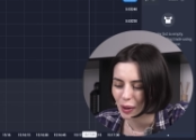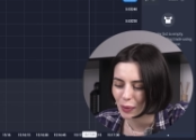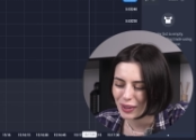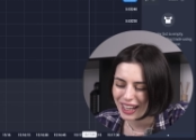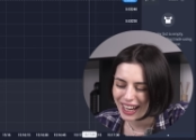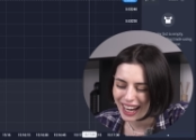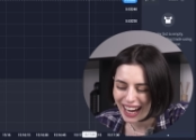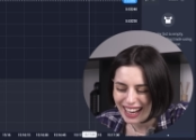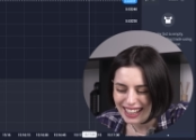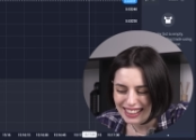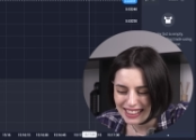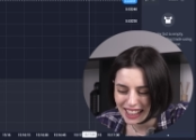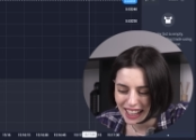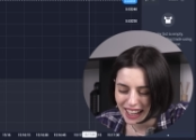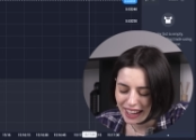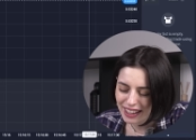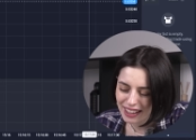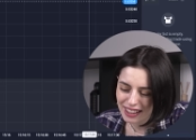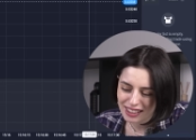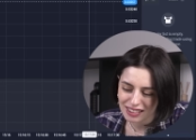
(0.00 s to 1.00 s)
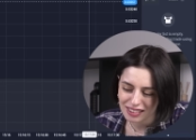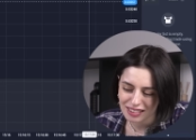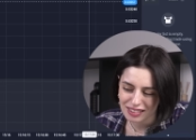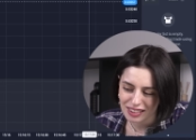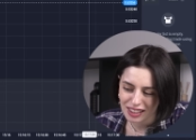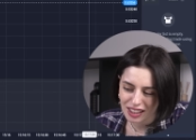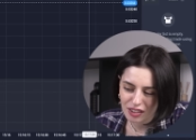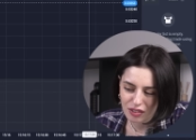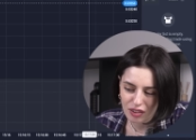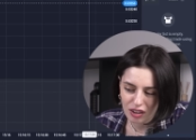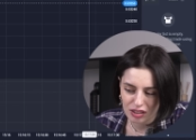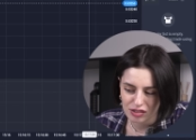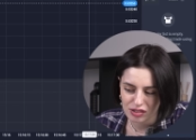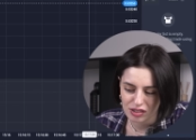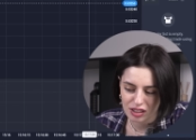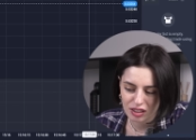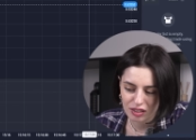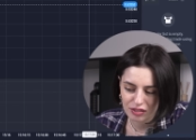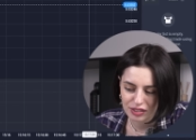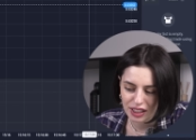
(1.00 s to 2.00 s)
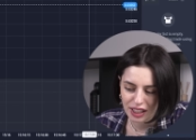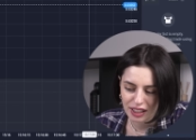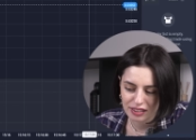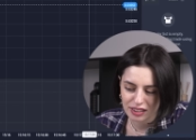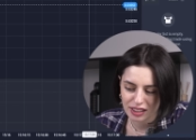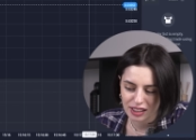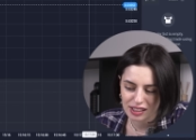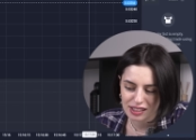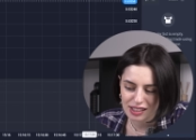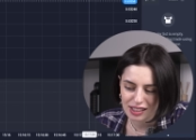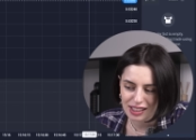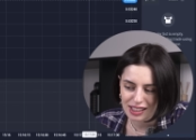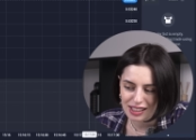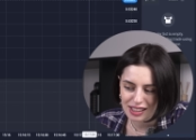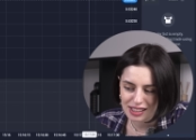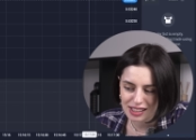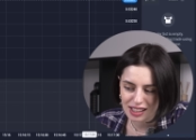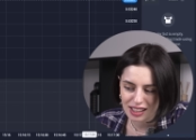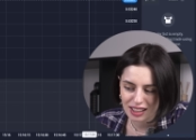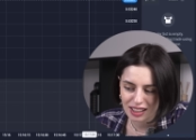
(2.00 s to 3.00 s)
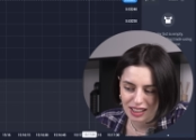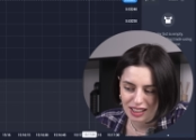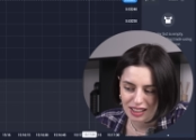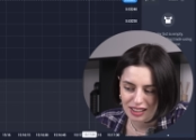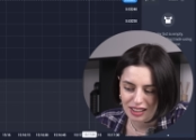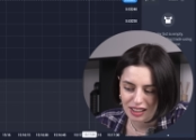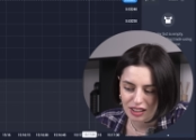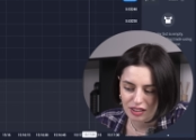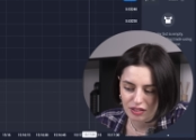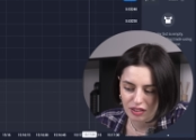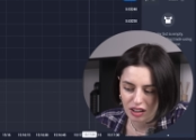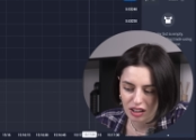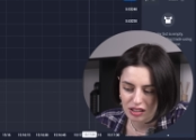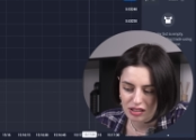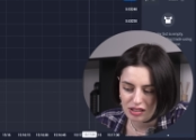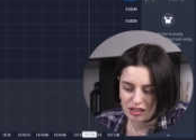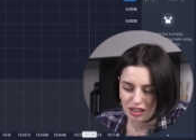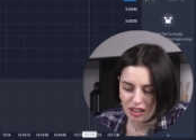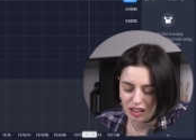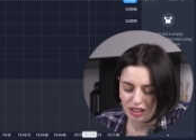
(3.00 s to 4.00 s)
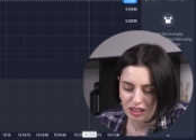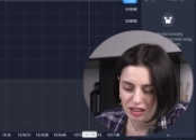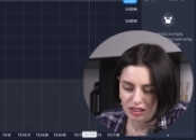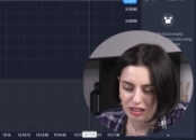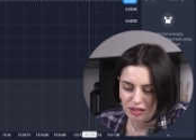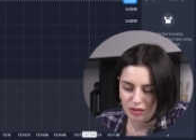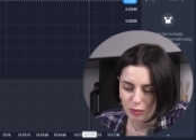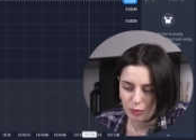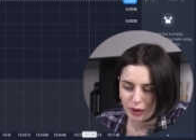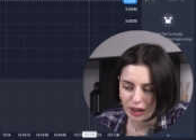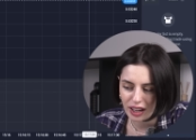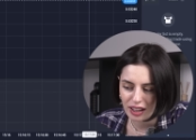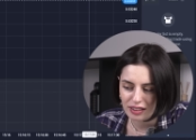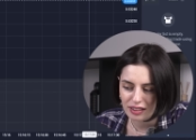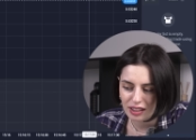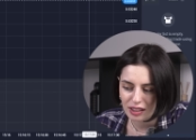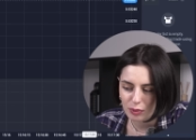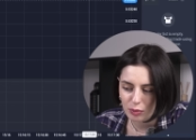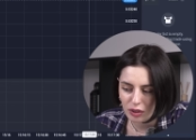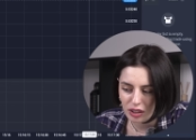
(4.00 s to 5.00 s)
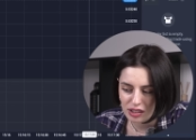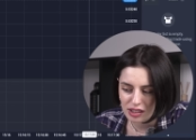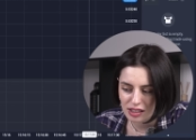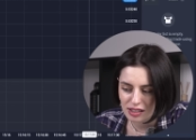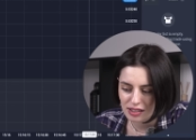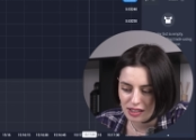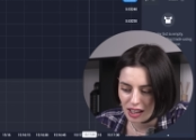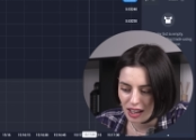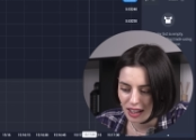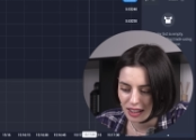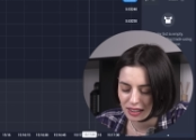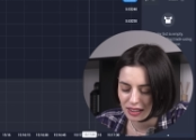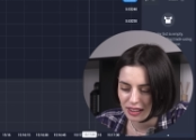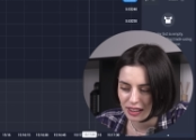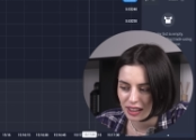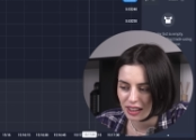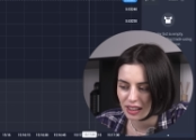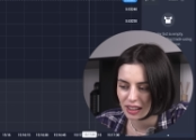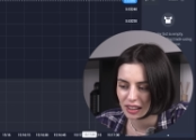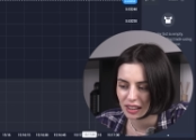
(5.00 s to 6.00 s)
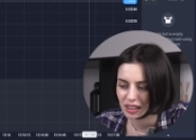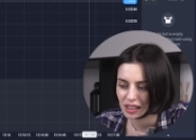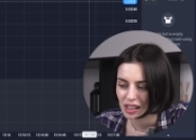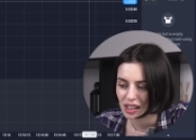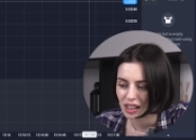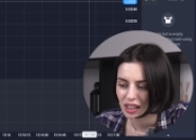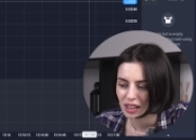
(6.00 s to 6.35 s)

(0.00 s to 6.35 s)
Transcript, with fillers: We had like the crossing of the 80s. Is uh, the crossing when that was exactly?